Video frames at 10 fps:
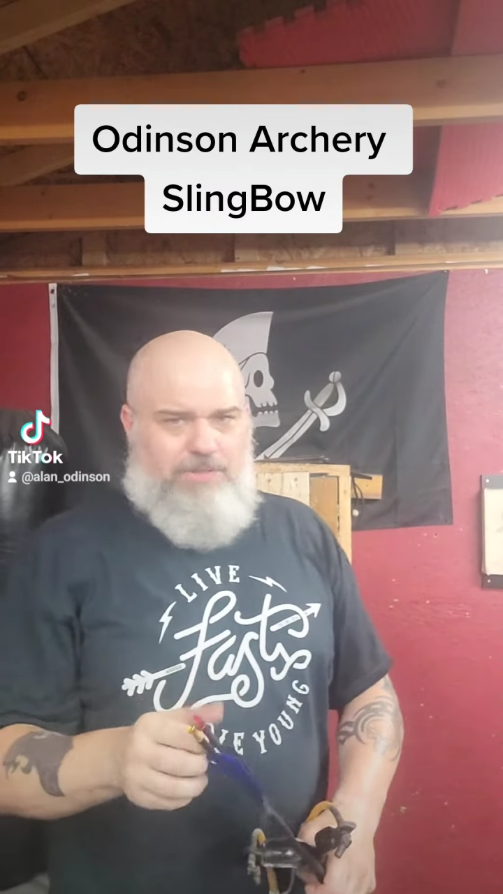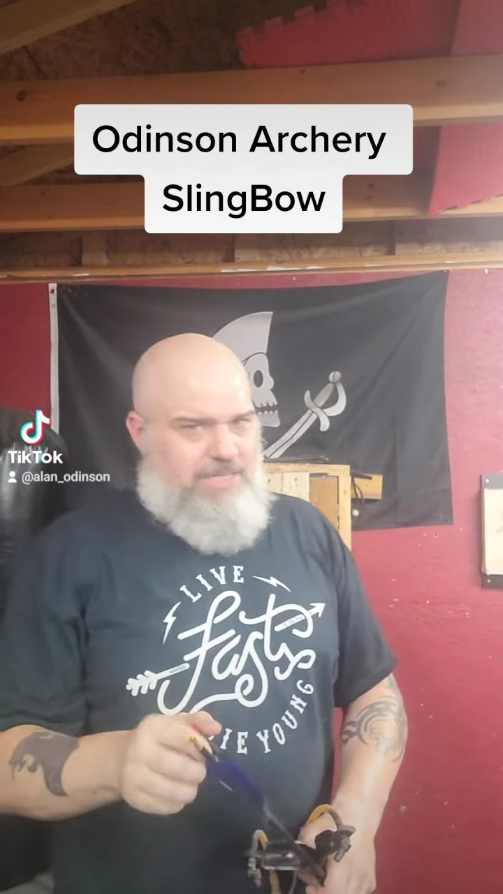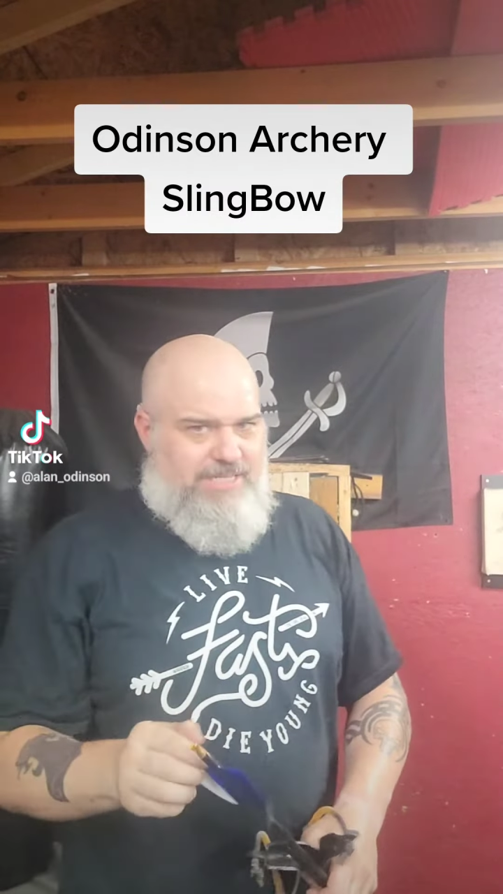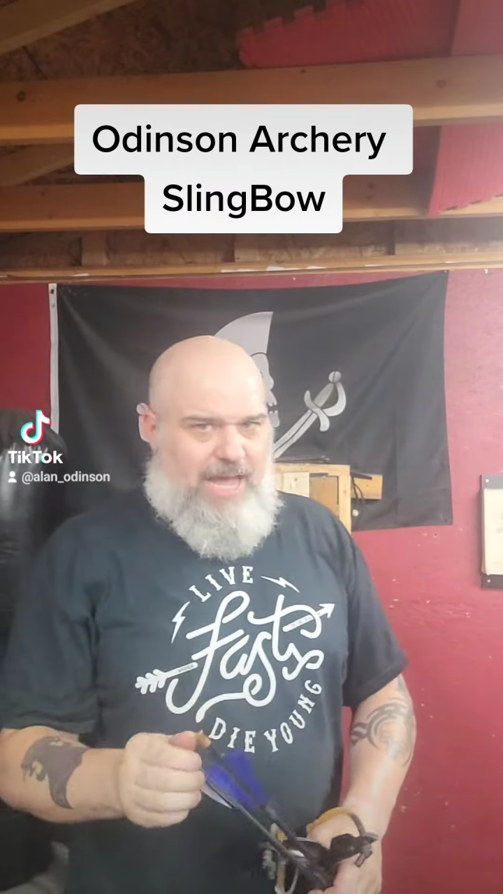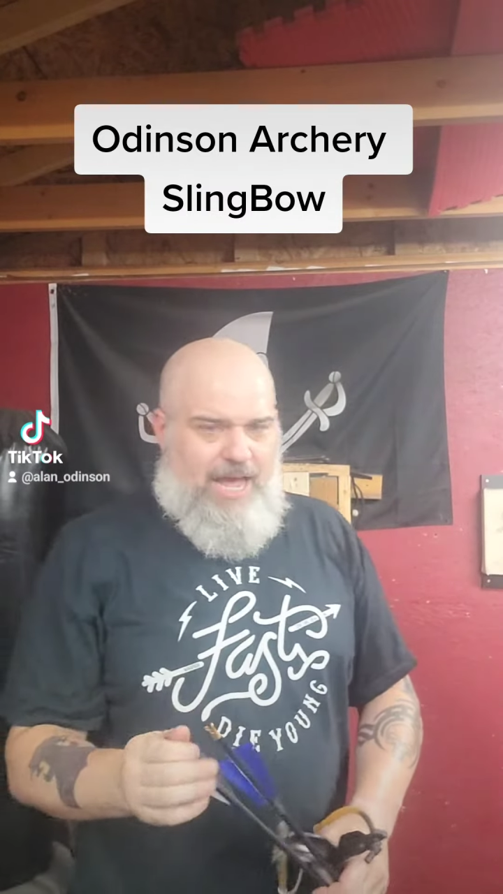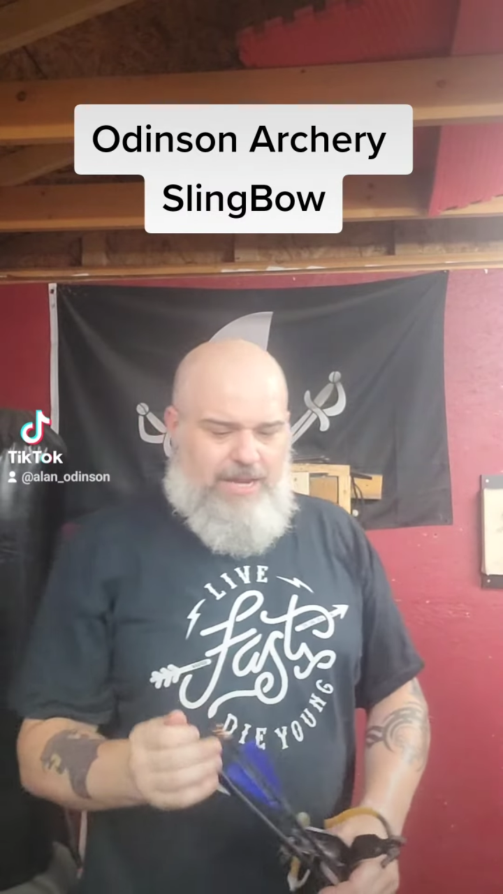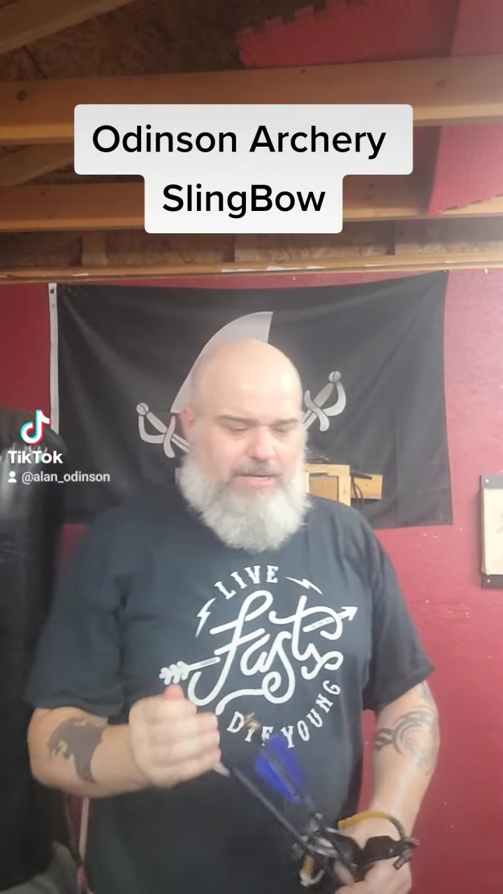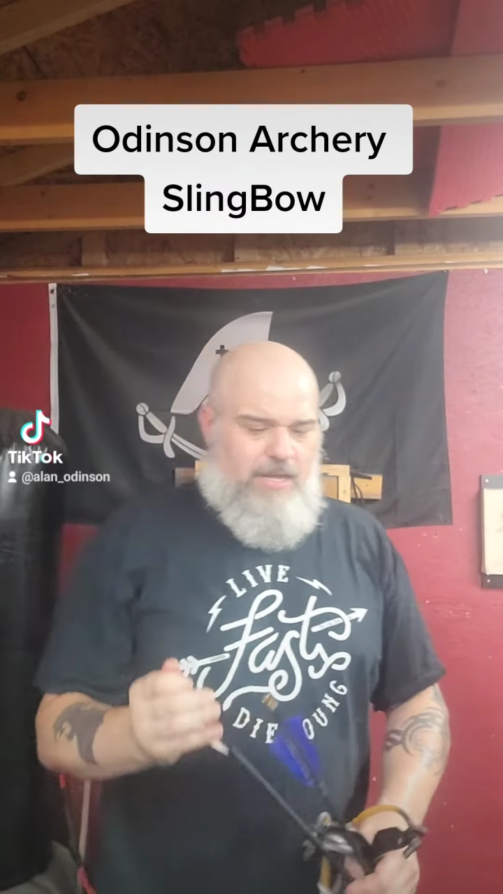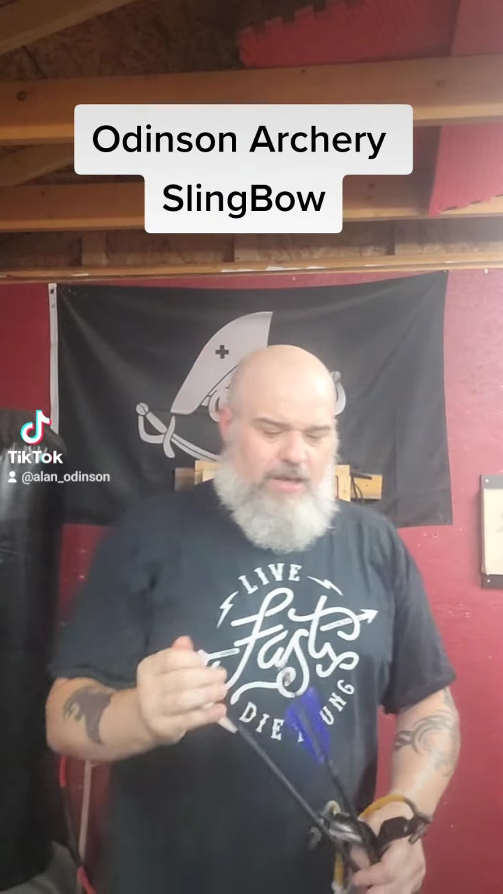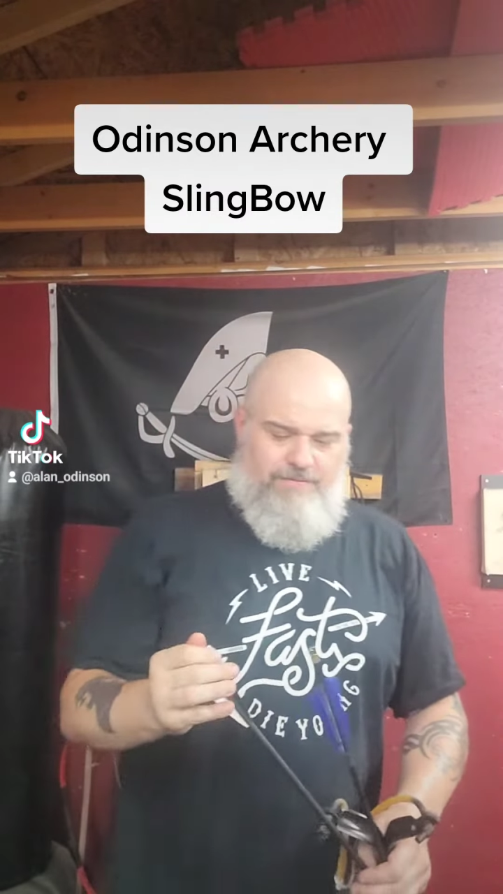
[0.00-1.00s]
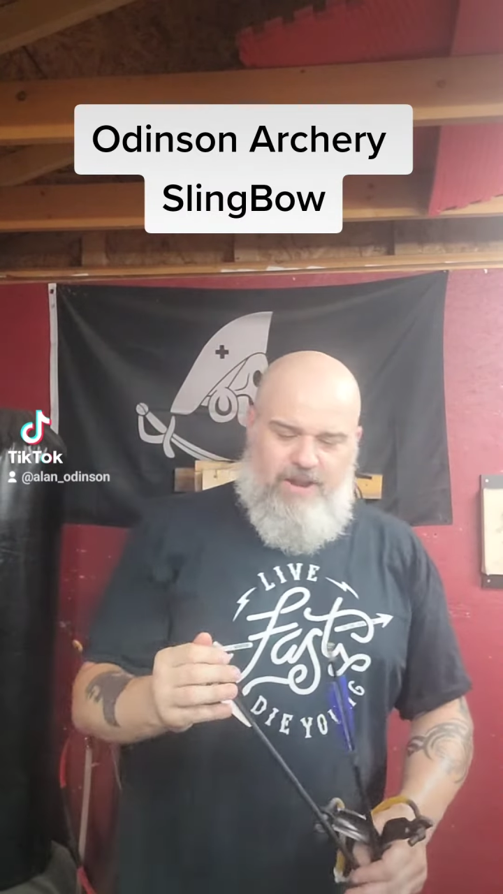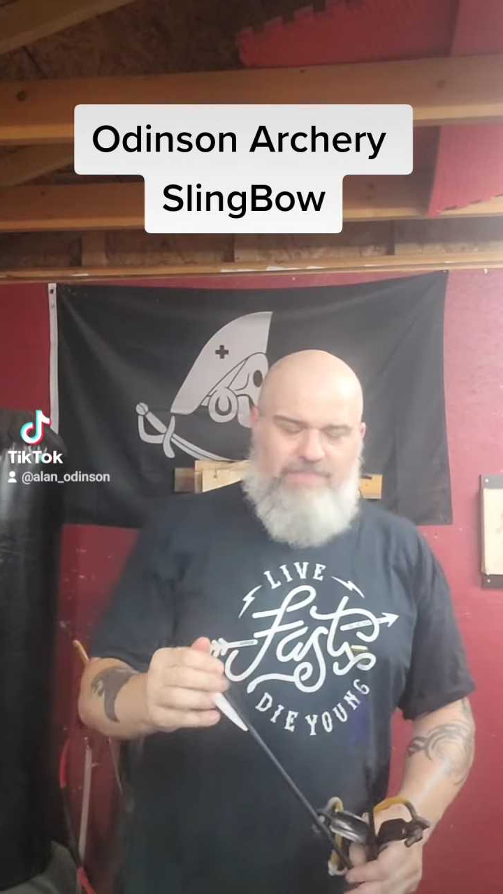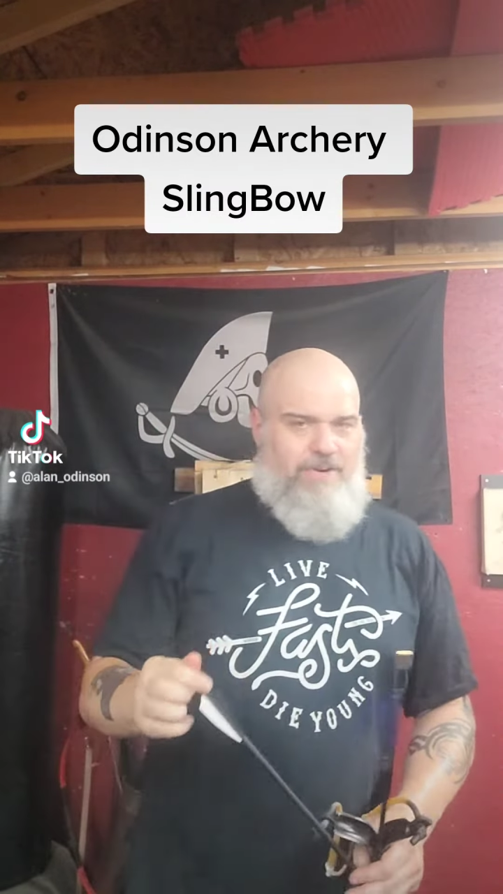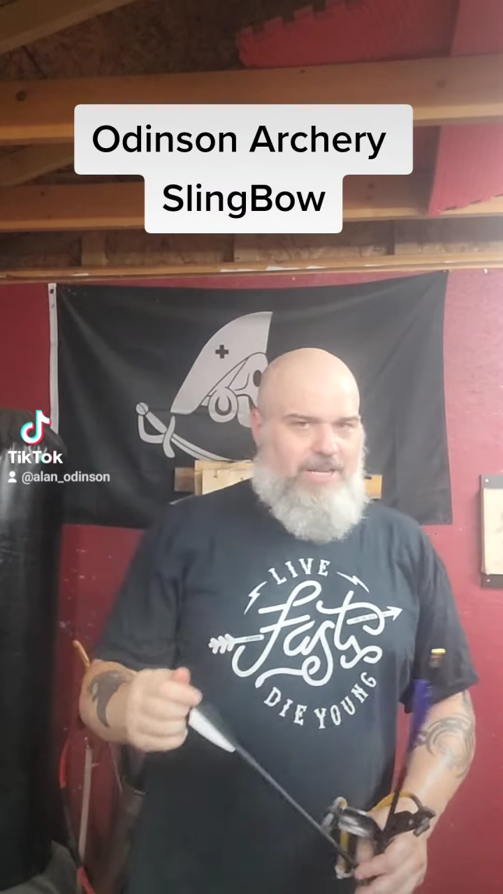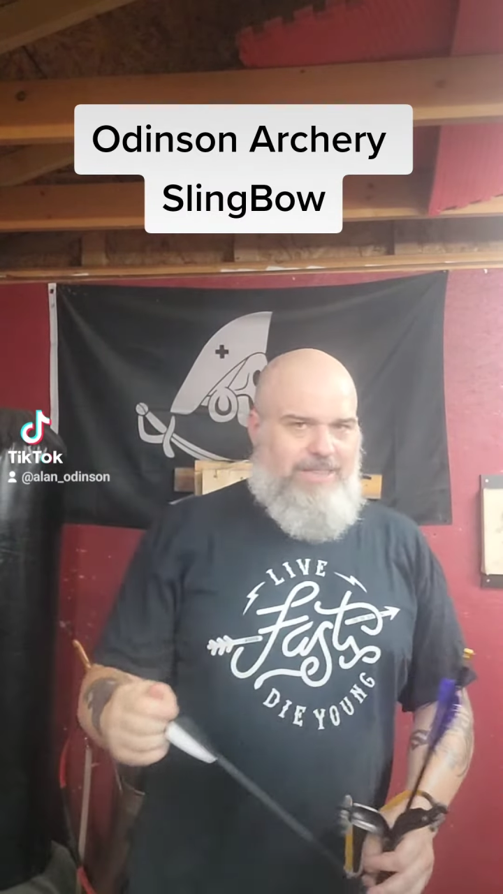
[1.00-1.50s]
design. Very,
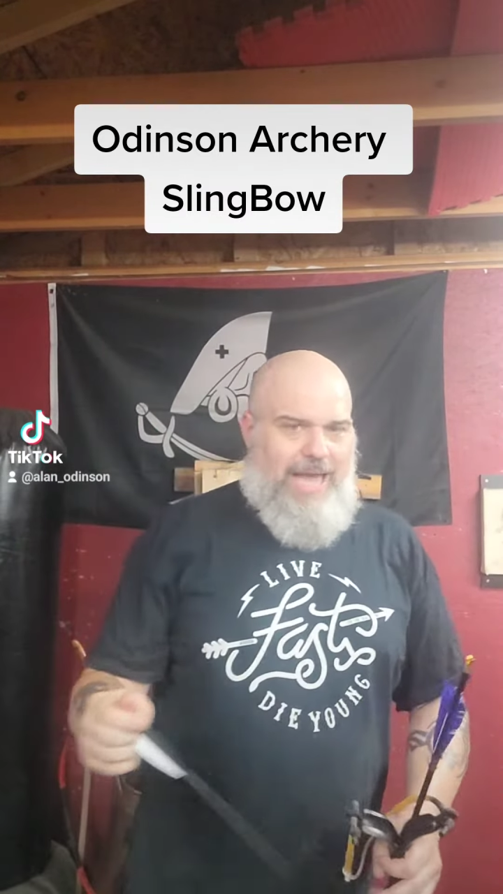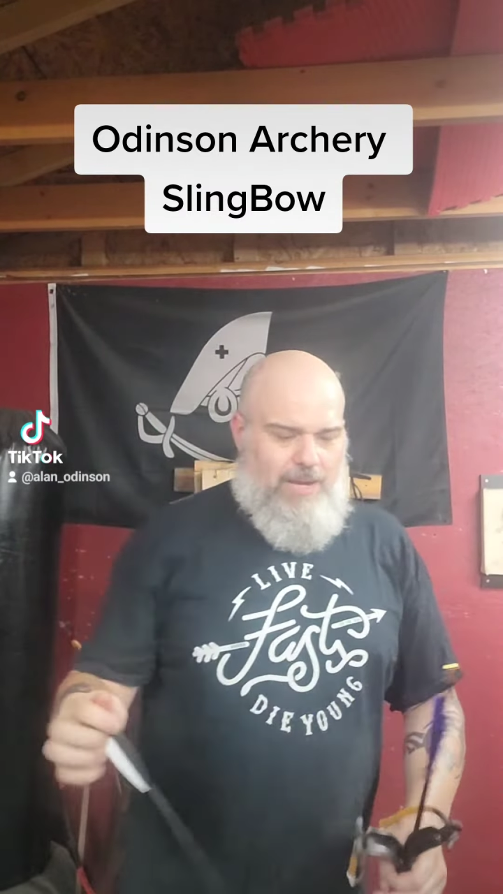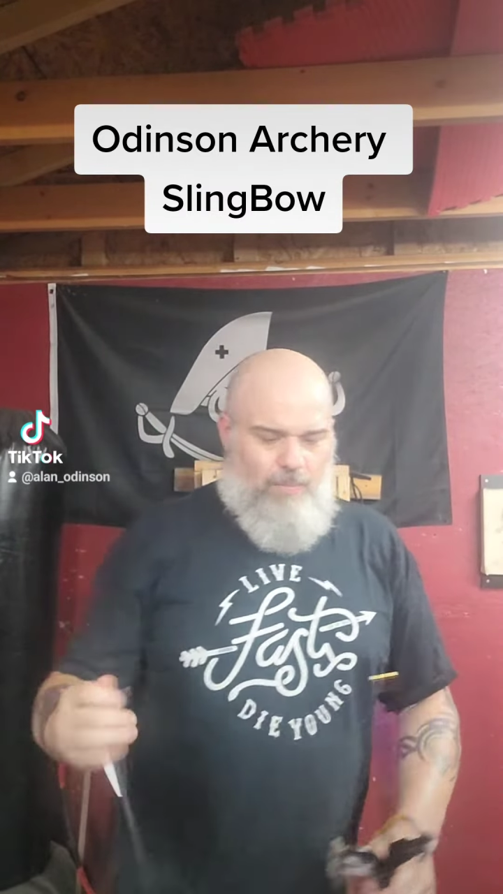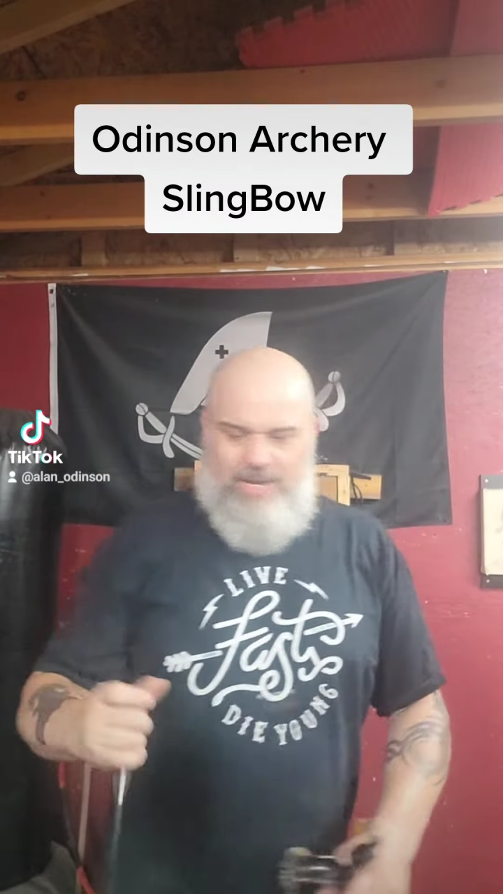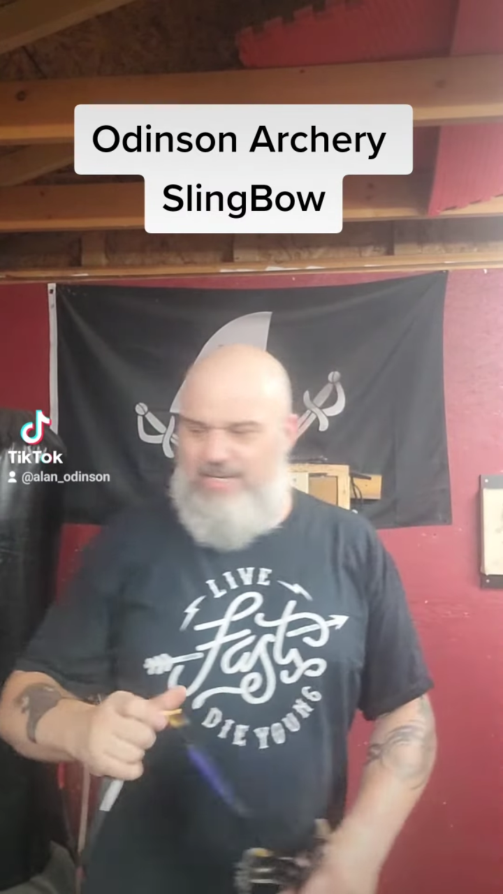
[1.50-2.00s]
very lightweight